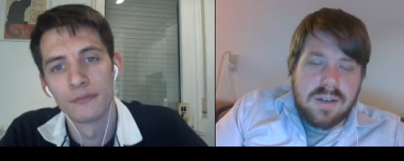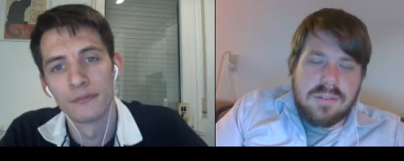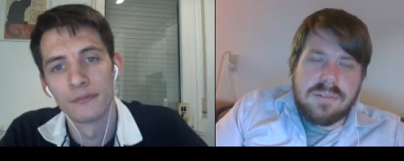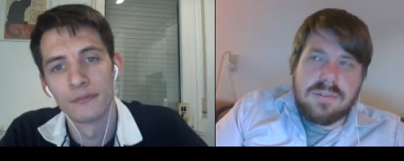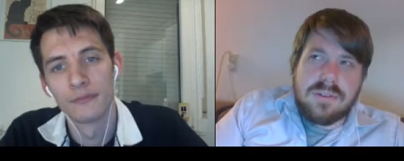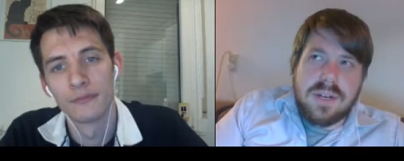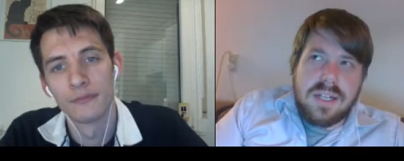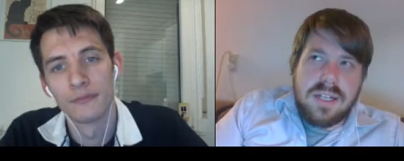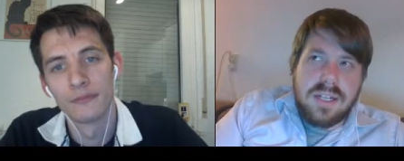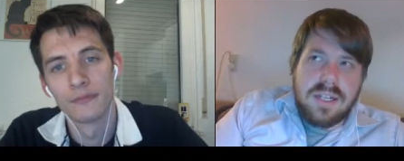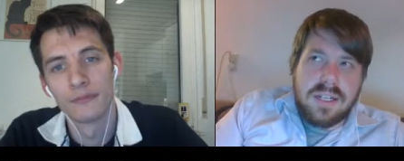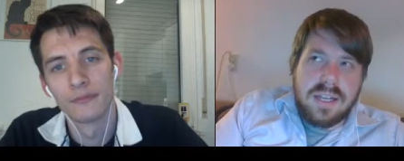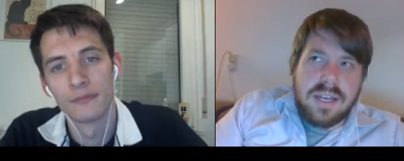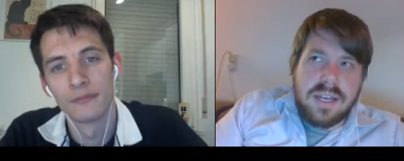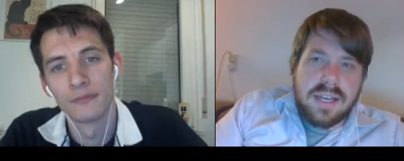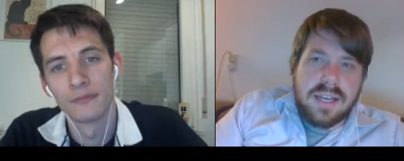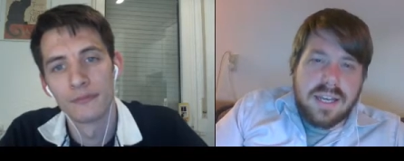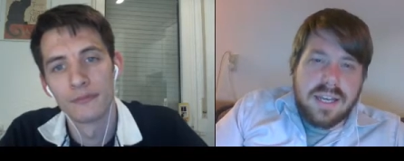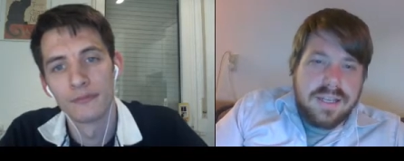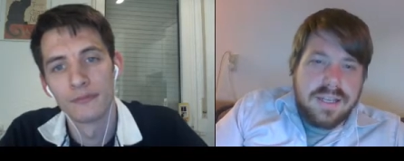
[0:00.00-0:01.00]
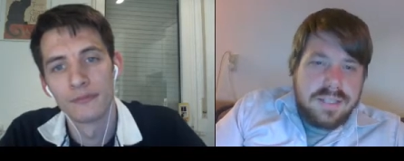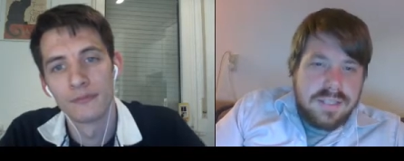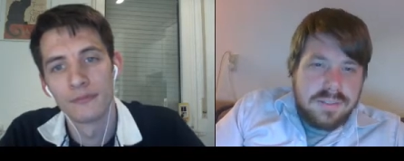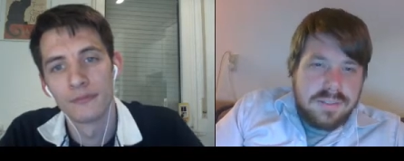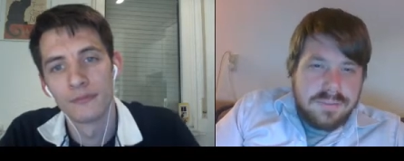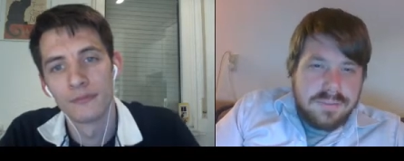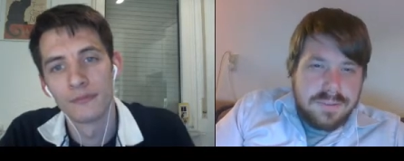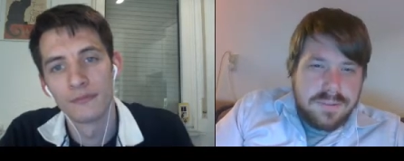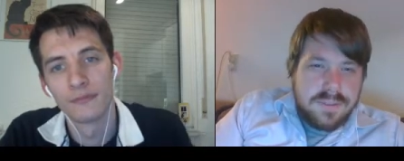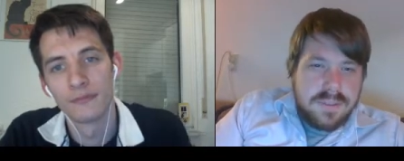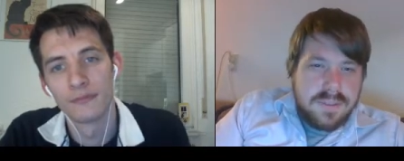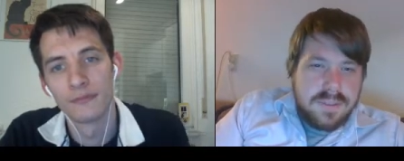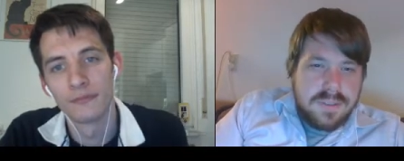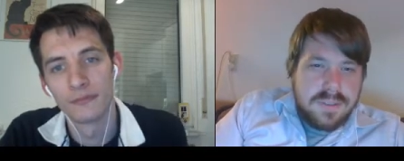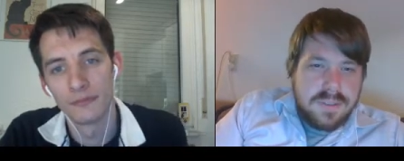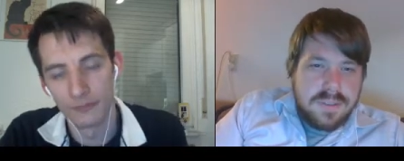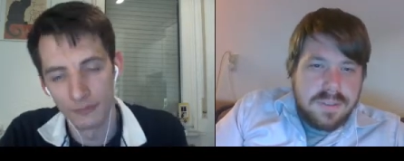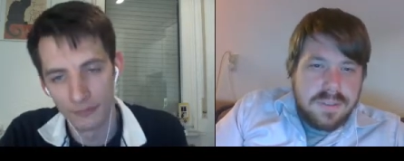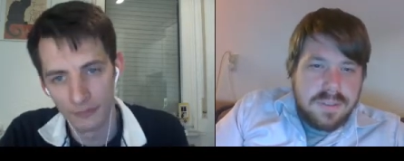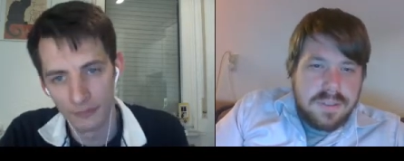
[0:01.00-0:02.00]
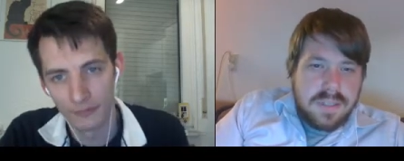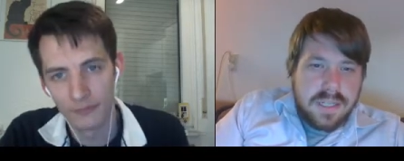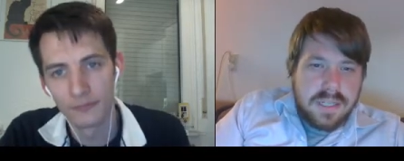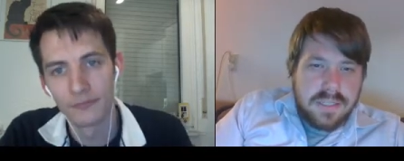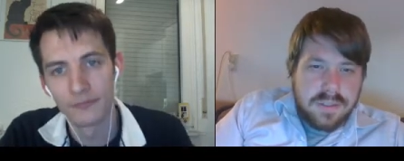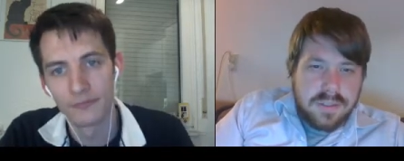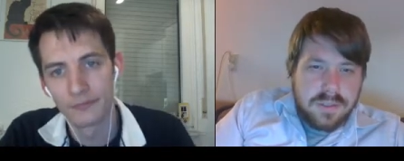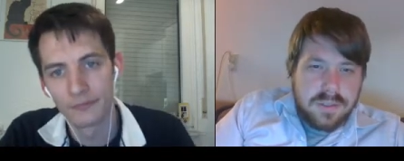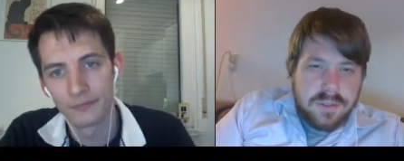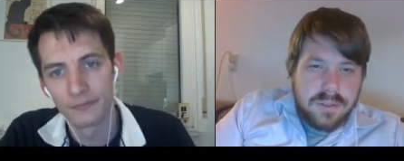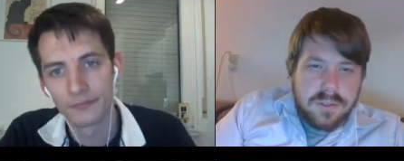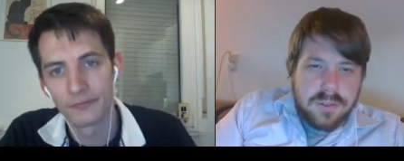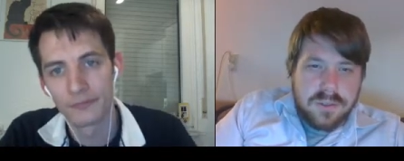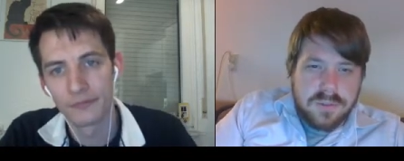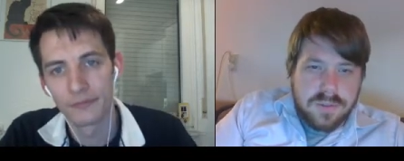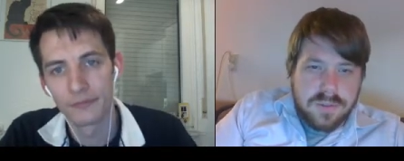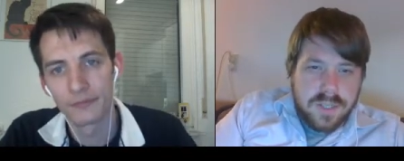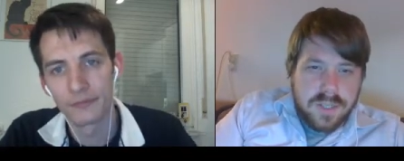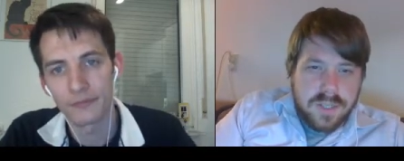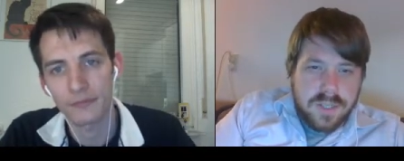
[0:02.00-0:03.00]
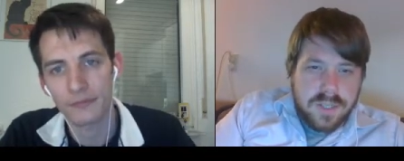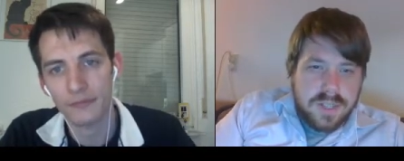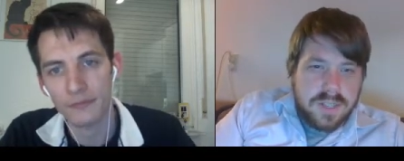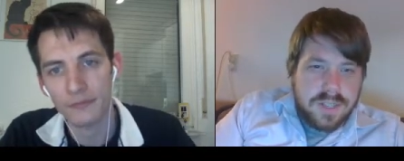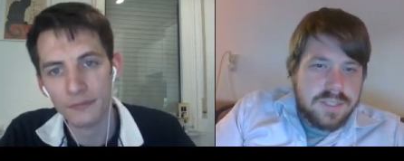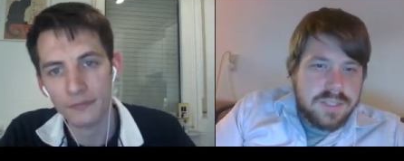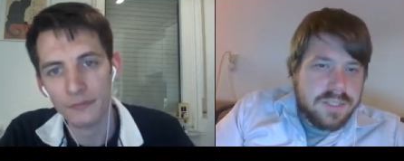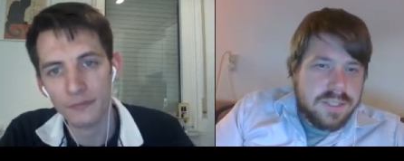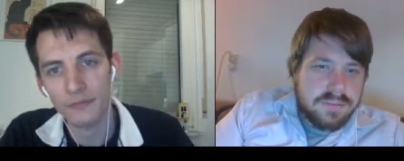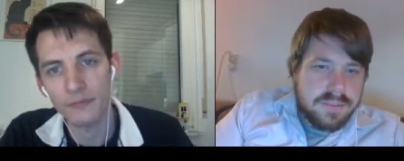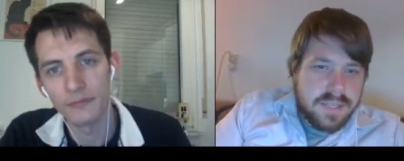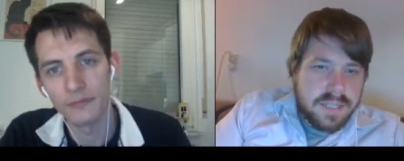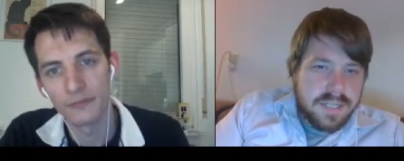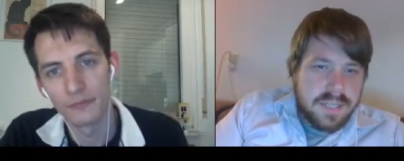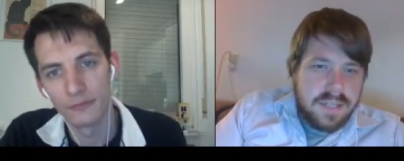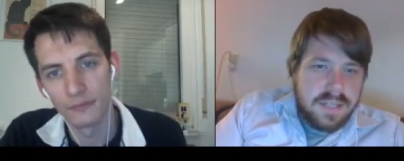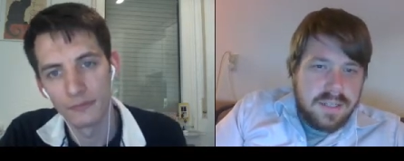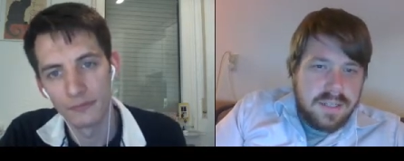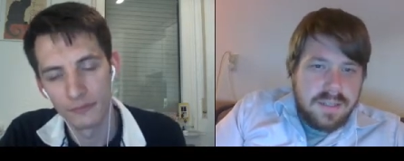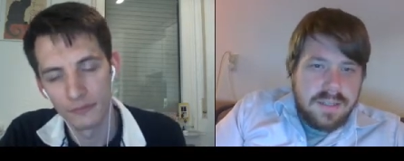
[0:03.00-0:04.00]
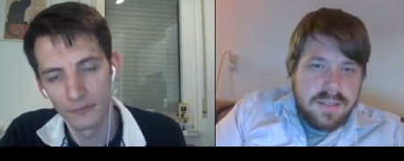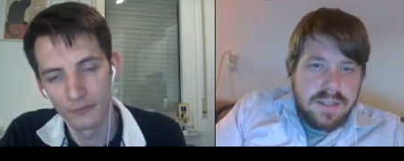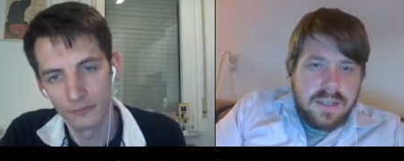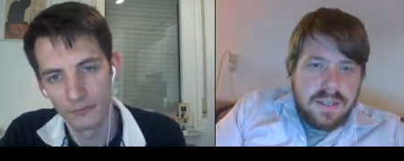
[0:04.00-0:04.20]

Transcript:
Speaker 1: I really like Asian food, like noodles, rice, stuff like that.